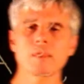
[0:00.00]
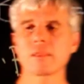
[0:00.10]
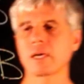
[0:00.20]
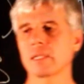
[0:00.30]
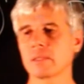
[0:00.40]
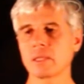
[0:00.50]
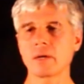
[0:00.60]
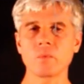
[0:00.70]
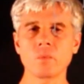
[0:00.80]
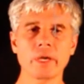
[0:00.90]
Then
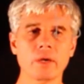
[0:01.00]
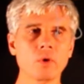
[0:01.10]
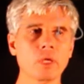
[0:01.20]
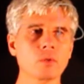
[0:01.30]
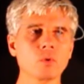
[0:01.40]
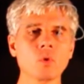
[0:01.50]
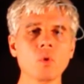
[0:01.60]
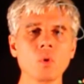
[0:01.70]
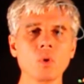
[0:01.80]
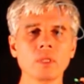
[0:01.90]
we are going to
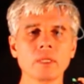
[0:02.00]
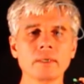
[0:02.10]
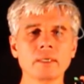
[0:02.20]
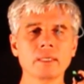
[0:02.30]
call